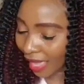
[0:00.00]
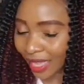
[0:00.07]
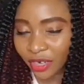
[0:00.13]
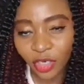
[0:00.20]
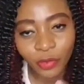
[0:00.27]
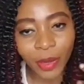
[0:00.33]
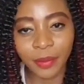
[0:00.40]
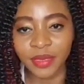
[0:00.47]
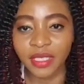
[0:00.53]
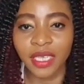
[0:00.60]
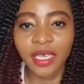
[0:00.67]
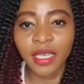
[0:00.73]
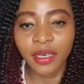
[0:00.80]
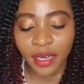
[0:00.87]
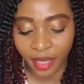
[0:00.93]
I don't know why I'm
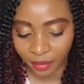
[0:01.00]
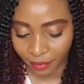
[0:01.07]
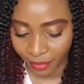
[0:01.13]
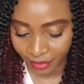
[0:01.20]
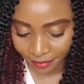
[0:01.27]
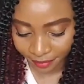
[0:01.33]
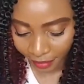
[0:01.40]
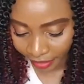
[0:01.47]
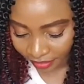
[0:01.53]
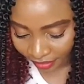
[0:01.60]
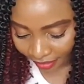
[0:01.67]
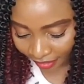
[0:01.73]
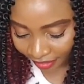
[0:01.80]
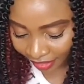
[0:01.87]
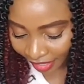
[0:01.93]
singing that, but I
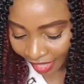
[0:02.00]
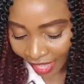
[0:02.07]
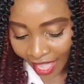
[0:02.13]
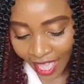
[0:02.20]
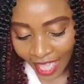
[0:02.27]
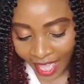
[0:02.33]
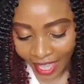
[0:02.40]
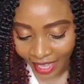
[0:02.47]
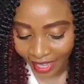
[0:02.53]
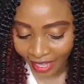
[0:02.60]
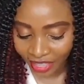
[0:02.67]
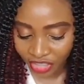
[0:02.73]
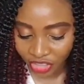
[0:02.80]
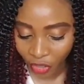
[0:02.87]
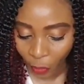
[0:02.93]
sing it.
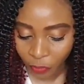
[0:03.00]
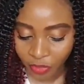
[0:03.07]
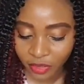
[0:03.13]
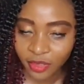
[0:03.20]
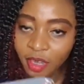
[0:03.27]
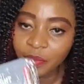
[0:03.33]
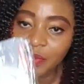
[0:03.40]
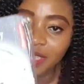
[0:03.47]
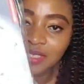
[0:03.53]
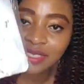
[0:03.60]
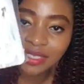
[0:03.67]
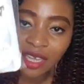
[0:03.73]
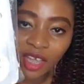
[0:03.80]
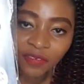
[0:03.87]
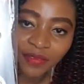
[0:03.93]
And she also got me a
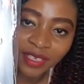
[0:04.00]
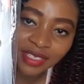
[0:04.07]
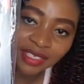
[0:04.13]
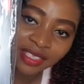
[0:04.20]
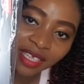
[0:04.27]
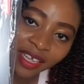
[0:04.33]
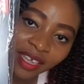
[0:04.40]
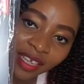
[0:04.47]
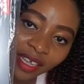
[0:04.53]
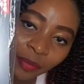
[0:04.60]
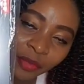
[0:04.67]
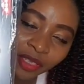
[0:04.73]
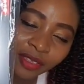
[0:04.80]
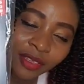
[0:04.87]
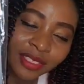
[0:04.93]
selfie stick. I
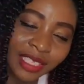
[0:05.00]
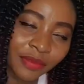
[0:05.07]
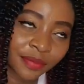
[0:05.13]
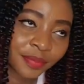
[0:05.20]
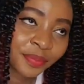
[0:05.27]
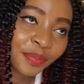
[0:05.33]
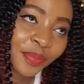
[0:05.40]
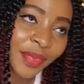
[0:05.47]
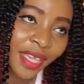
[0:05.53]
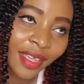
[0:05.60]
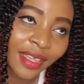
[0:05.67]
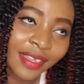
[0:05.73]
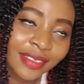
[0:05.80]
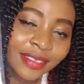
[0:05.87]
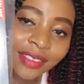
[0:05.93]
mean, not some.
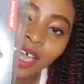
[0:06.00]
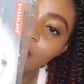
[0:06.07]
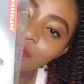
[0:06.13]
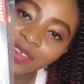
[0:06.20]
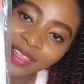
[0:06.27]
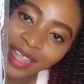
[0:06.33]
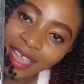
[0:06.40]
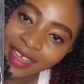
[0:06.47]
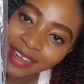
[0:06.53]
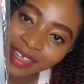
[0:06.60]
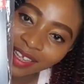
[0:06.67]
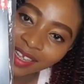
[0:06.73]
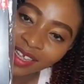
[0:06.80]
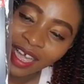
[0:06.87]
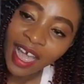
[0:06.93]
Selfie
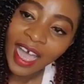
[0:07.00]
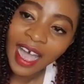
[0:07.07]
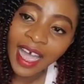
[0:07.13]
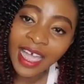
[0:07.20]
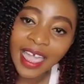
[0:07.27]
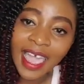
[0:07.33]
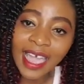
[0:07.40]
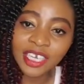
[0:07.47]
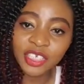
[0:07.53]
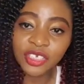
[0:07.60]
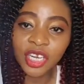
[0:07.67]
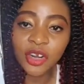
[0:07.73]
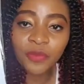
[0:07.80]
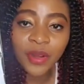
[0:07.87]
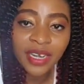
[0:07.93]
lighting. I
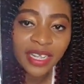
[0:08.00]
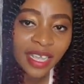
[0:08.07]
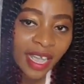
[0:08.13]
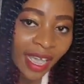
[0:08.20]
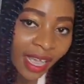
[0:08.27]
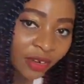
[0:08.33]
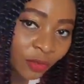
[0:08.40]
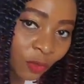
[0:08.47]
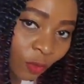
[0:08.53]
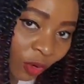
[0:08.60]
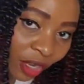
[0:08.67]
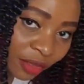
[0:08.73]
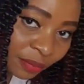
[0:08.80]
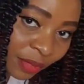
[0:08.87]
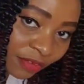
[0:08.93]
actually already had
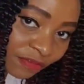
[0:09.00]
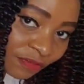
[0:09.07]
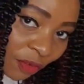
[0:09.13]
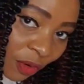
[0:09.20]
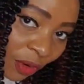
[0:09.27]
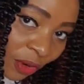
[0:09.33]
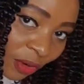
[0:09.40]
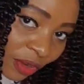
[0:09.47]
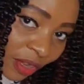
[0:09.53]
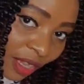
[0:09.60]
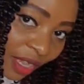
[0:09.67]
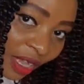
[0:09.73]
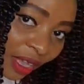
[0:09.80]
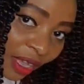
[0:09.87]
one before,